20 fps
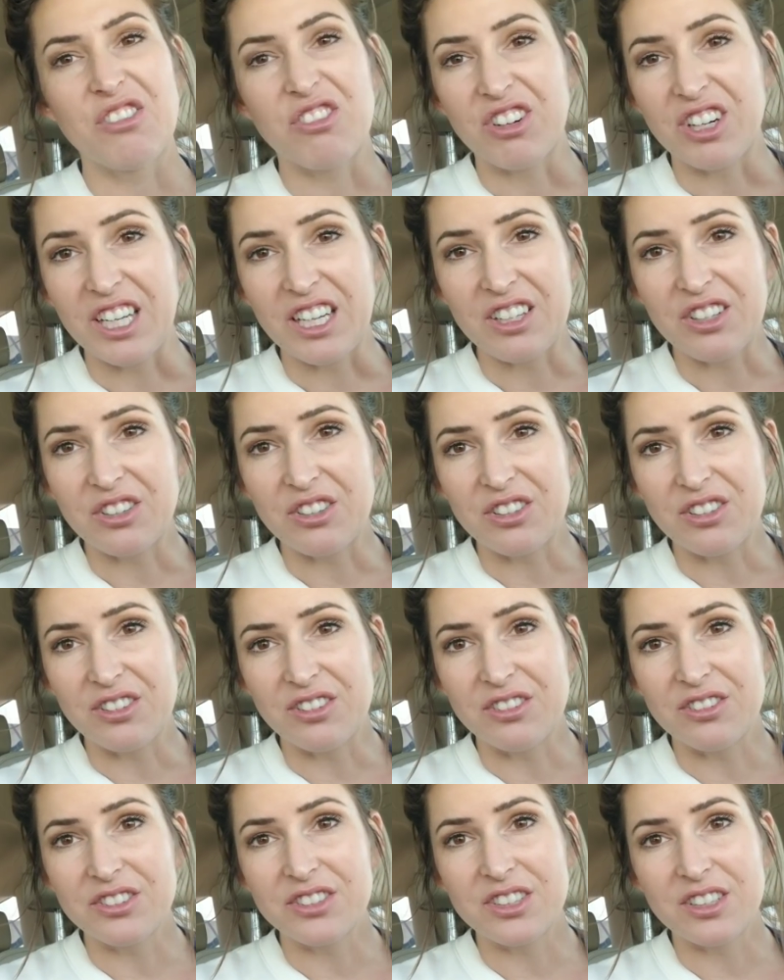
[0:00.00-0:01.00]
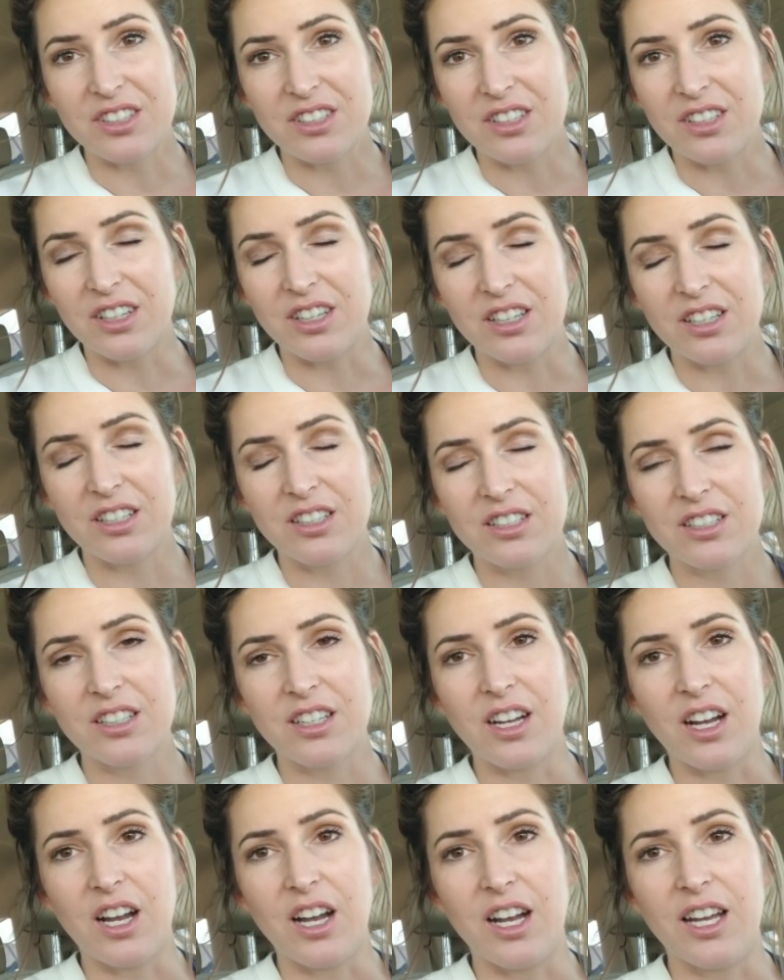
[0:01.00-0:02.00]
wrinkles. Oh
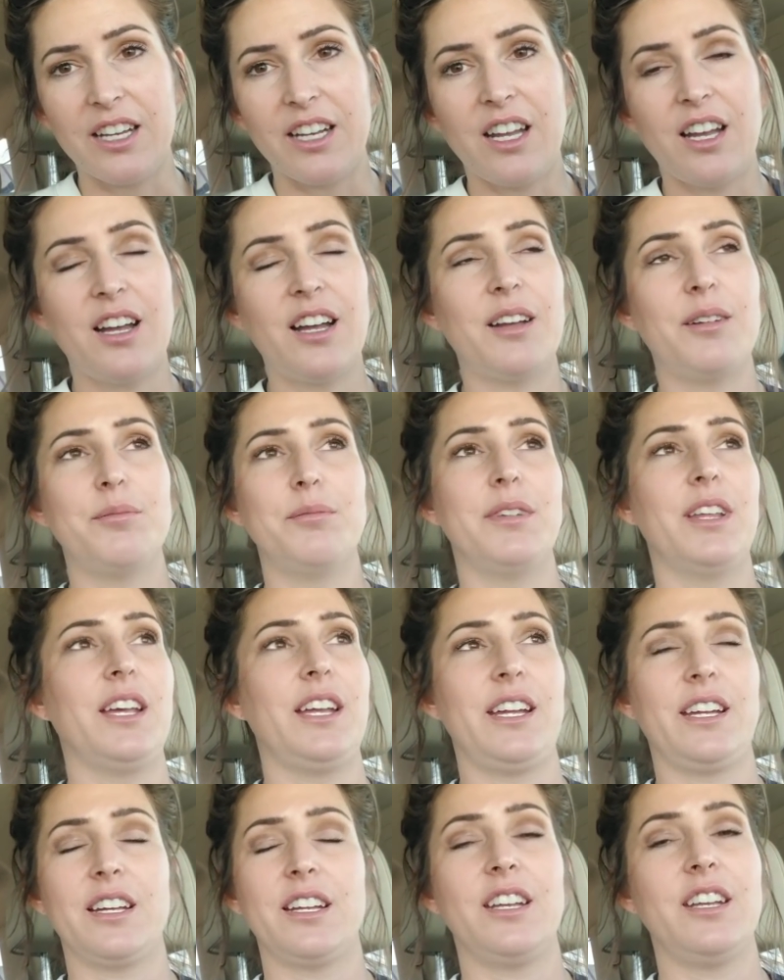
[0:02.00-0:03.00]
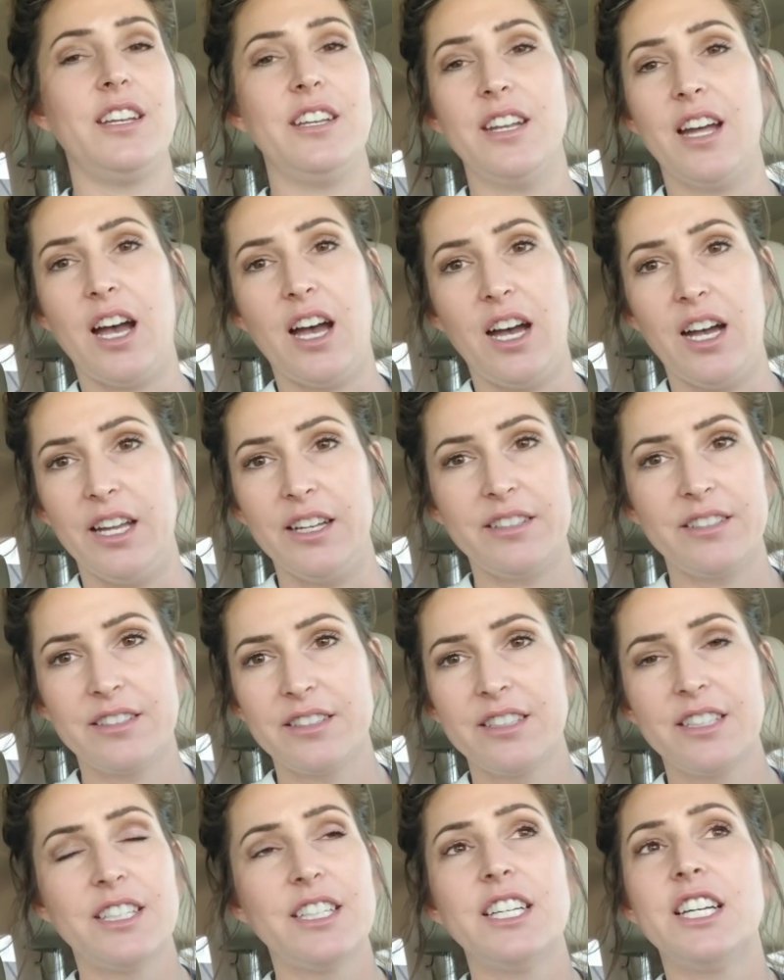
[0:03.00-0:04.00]
god, I'm like not
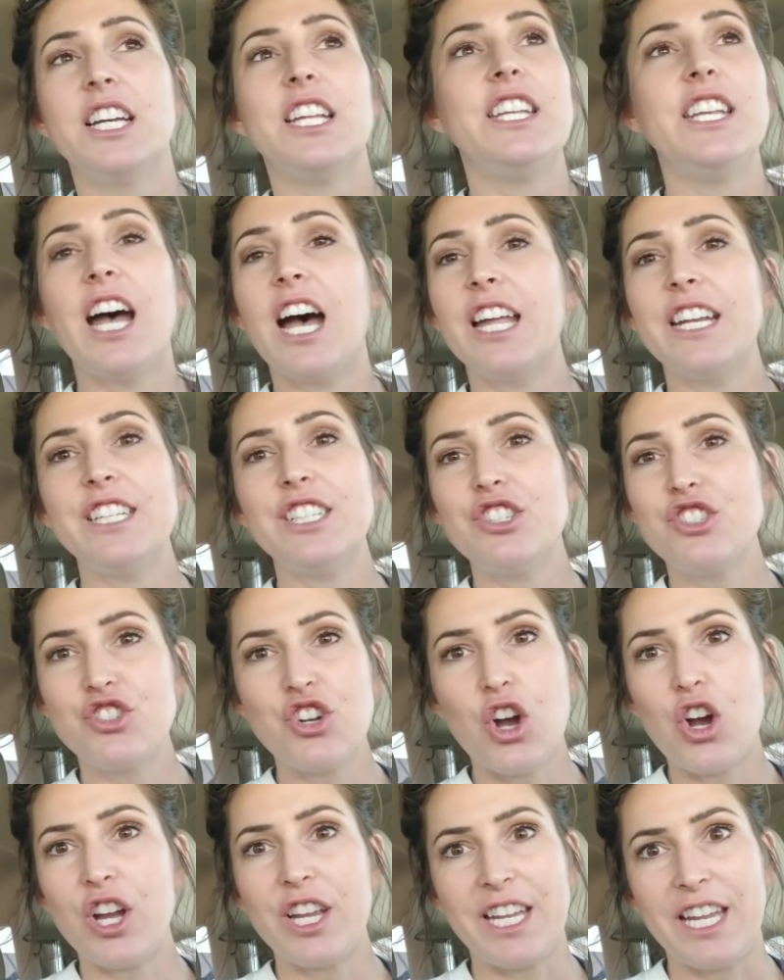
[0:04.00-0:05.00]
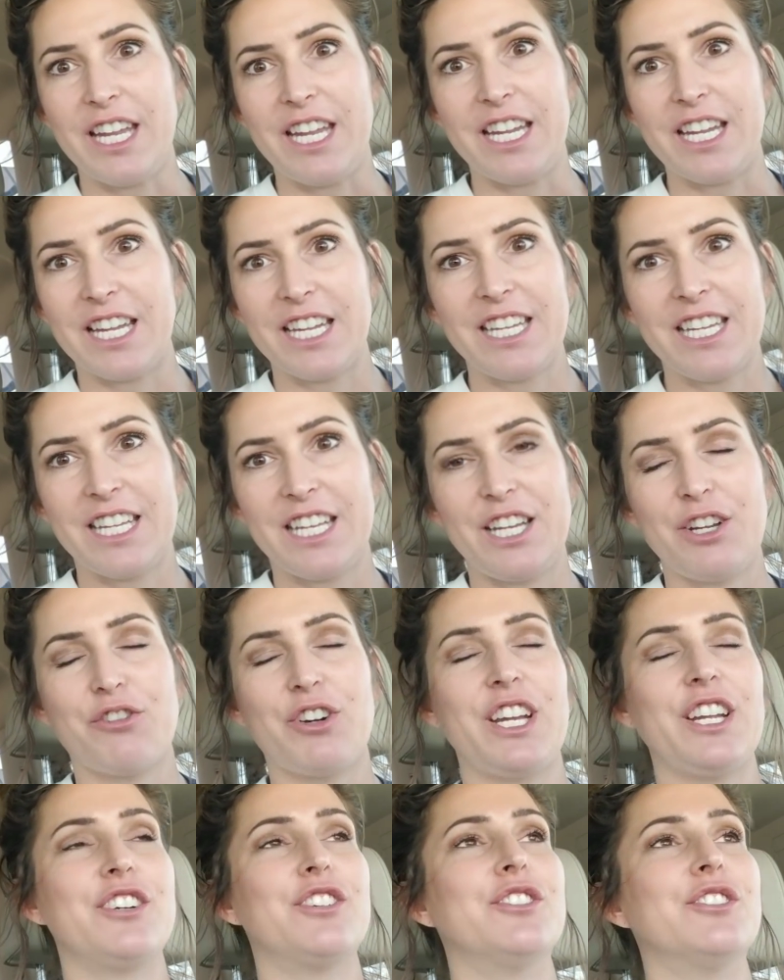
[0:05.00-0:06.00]
not enjoying getting
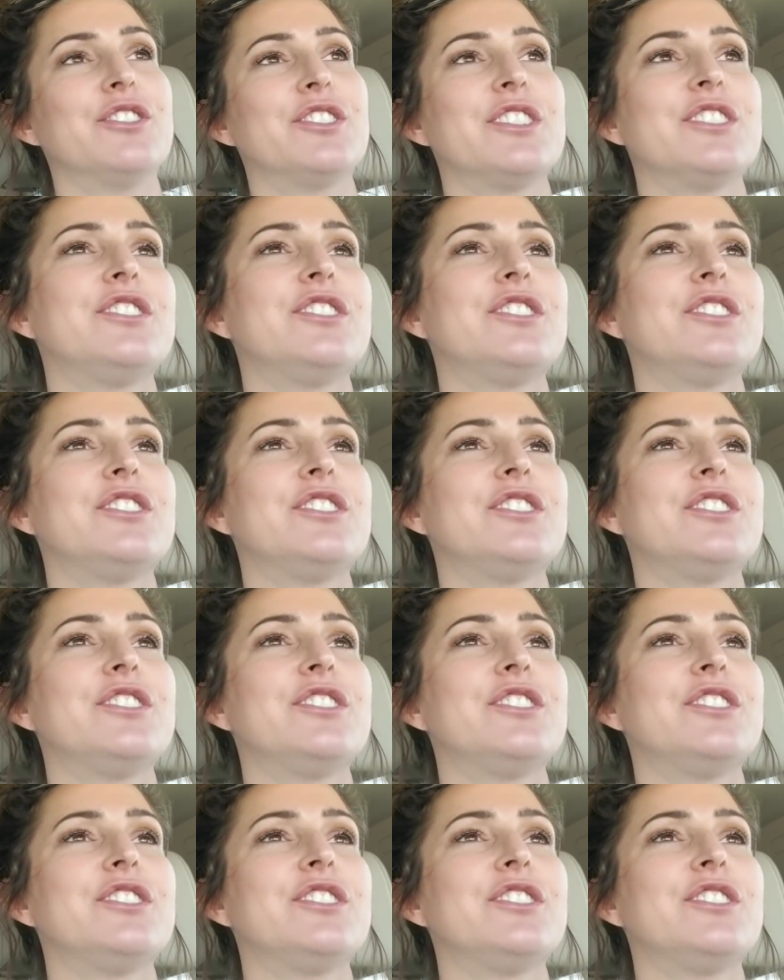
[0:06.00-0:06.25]
wrinkles.